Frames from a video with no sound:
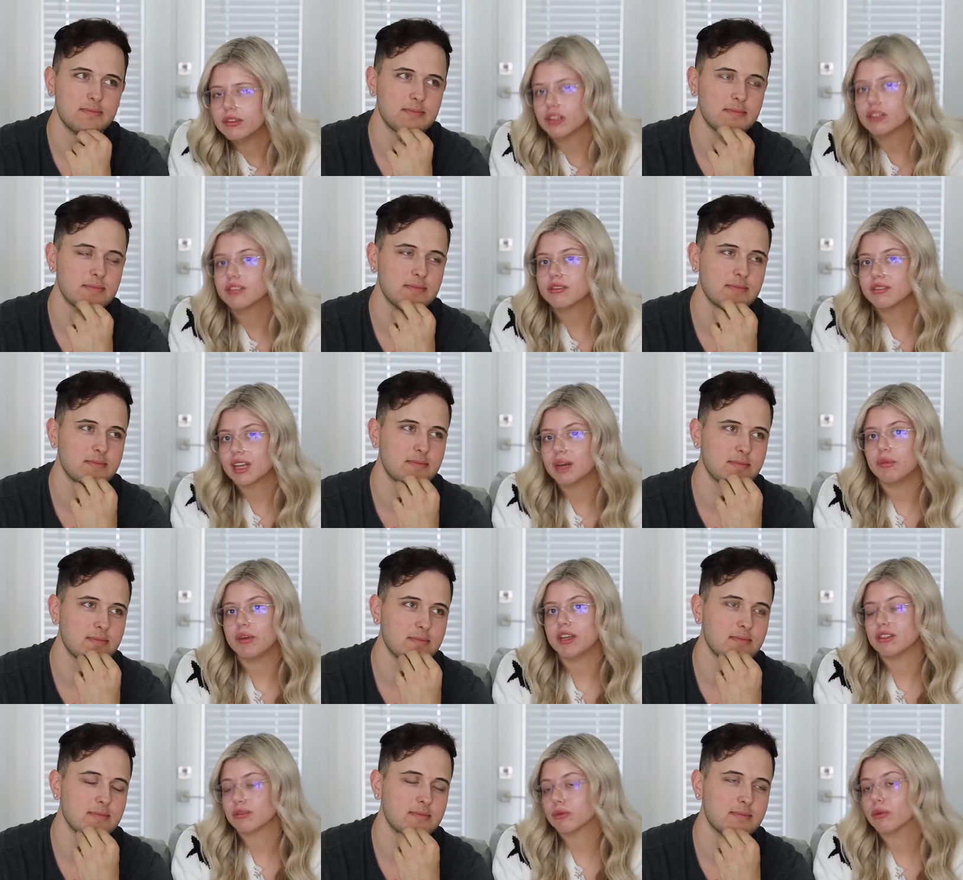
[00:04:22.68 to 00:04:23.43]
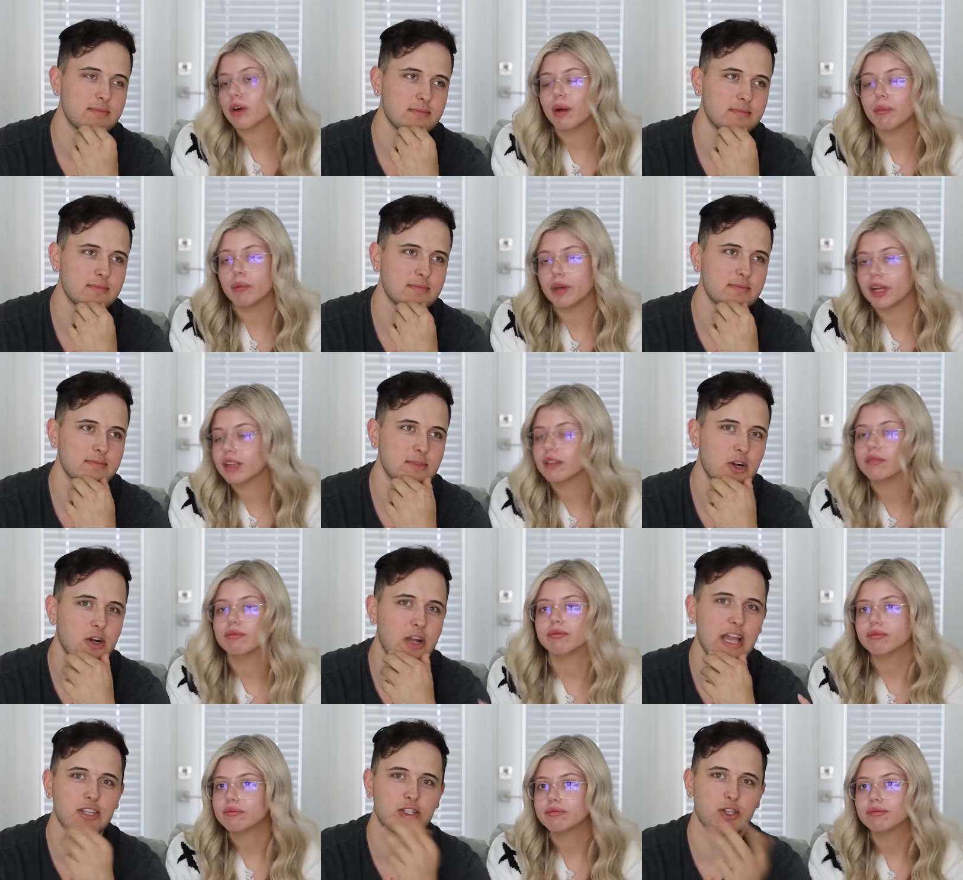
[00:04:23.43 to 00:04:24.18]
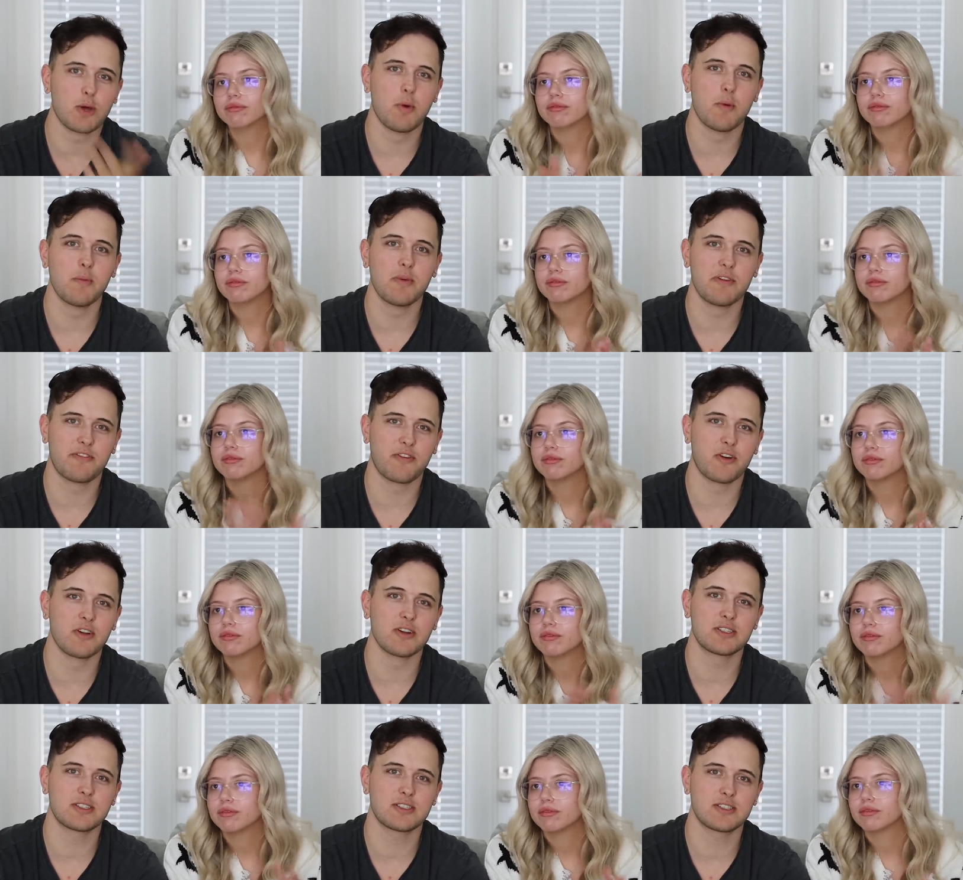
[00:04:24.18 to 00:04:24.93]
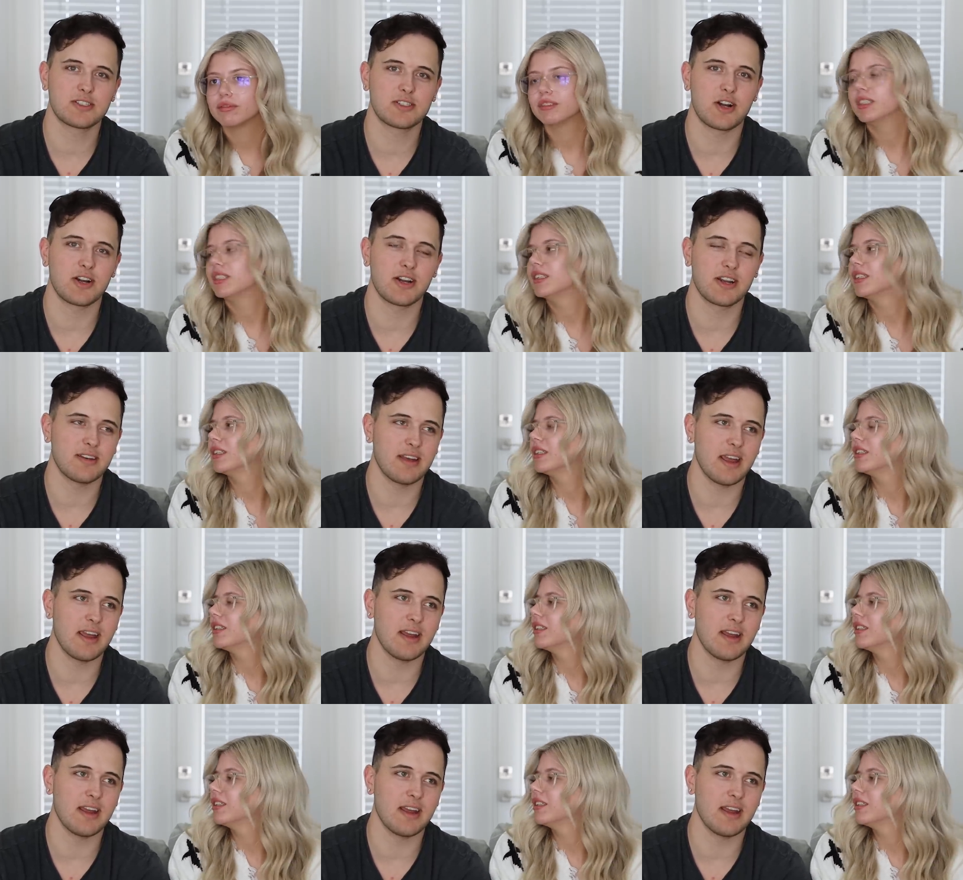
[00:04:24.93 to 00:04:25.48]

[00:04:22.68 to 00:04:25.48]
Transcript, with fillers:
Speaker 1: there's some weeks where I'm like Okay, so
Speaker 2: when we first started